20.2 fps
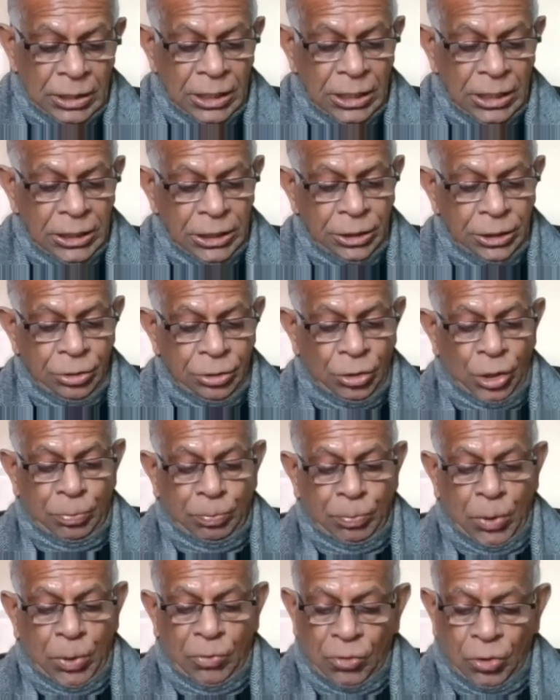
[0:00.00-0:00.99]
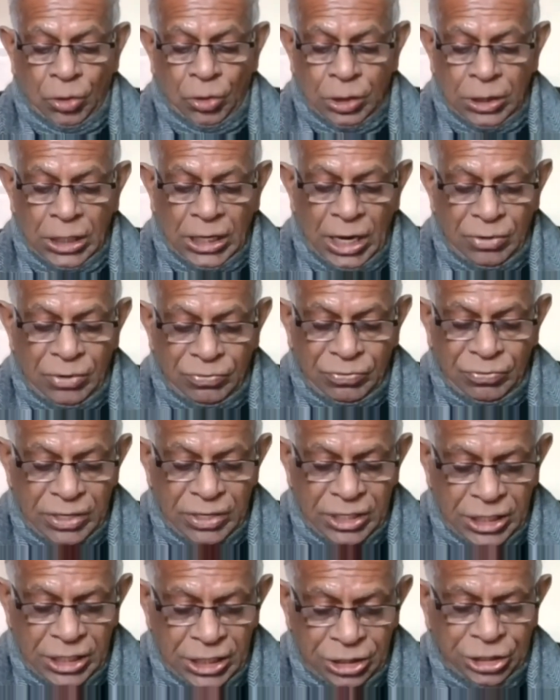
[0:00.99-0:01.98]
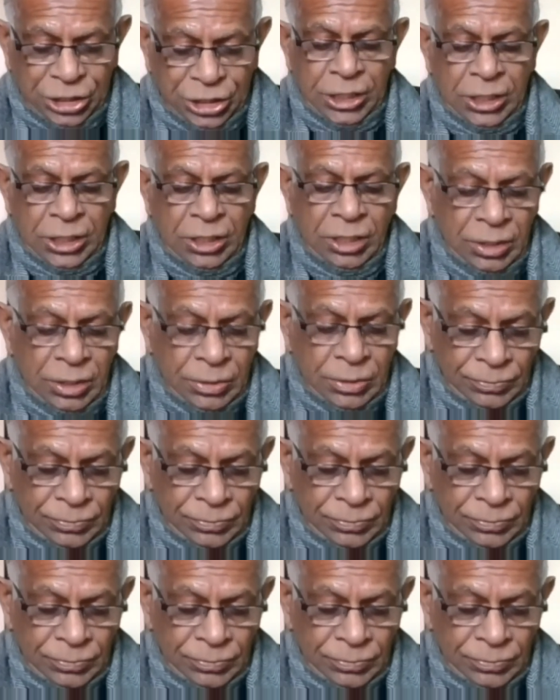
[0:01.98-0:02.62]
He did not provoke a confrontation.